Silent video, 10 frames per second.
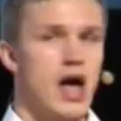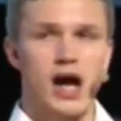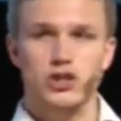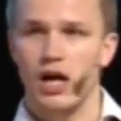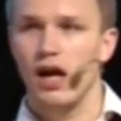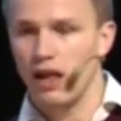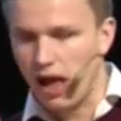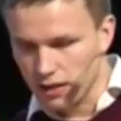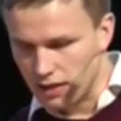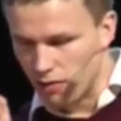Actually,
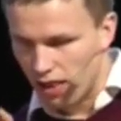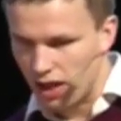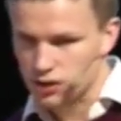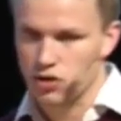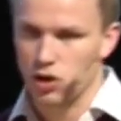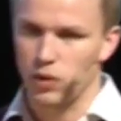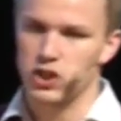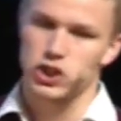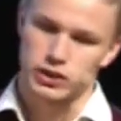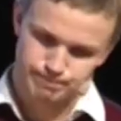I'll ask you a
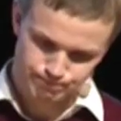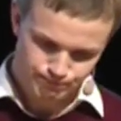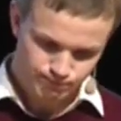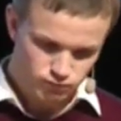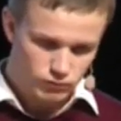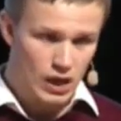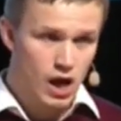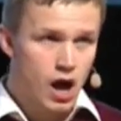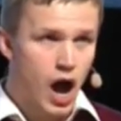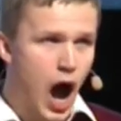question.
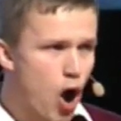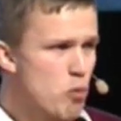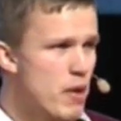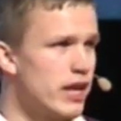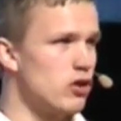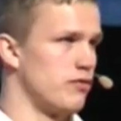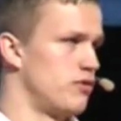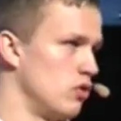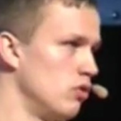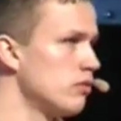How many of
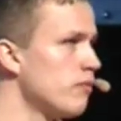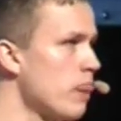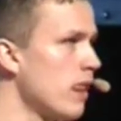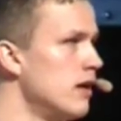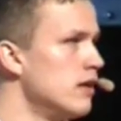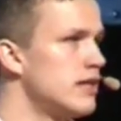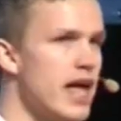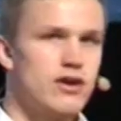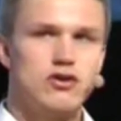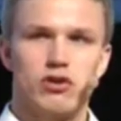you
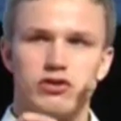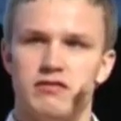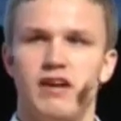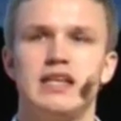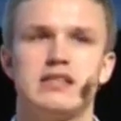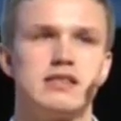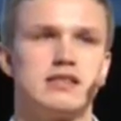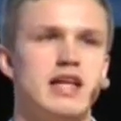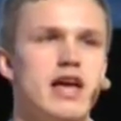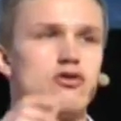take your devices,
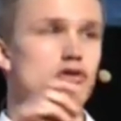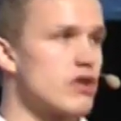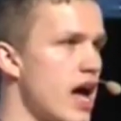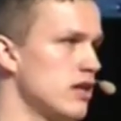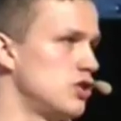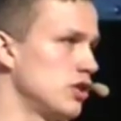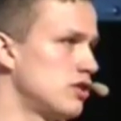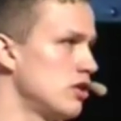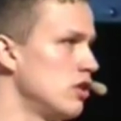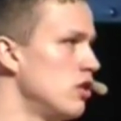take your gadgets
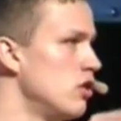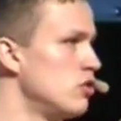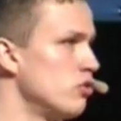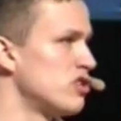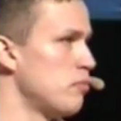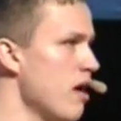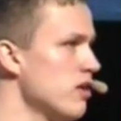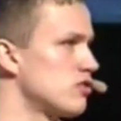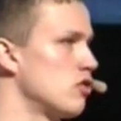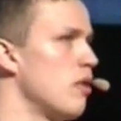to the
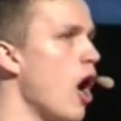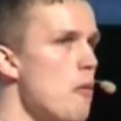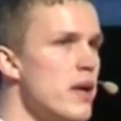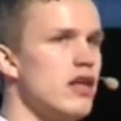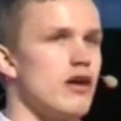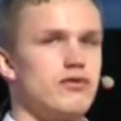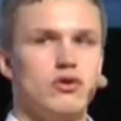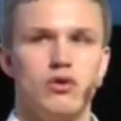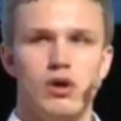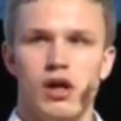bathroom? How many of
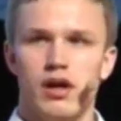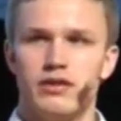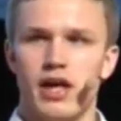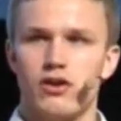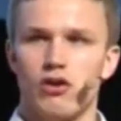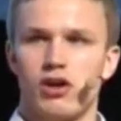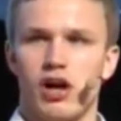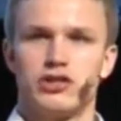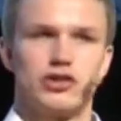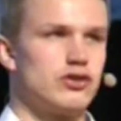you take your
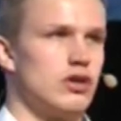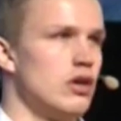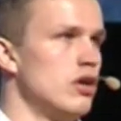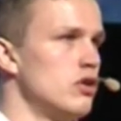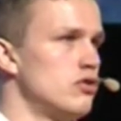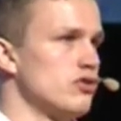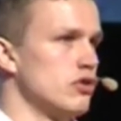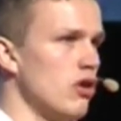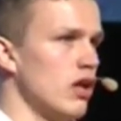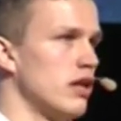gadgets to the
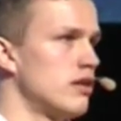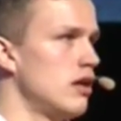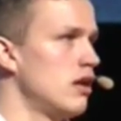toilet?